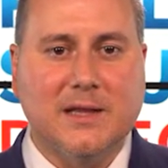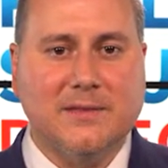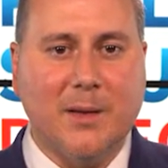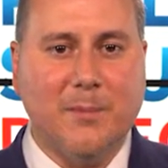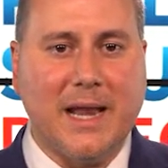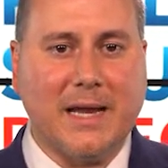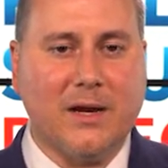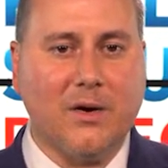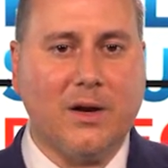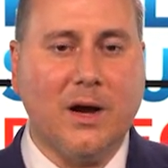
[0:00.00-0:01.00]
that
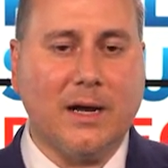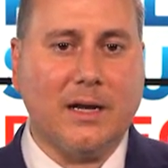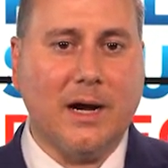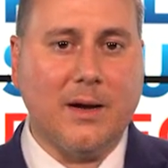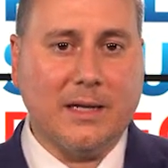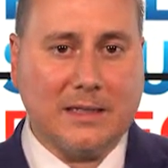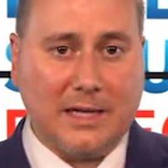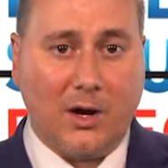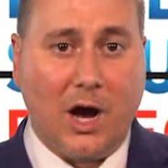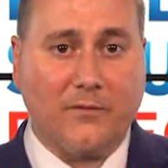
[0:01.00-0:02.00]
Medicare
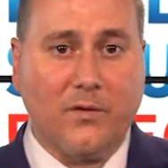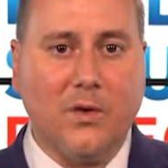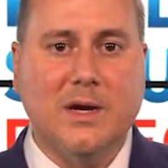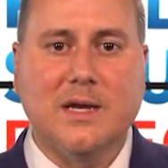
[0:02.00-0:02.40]
can offer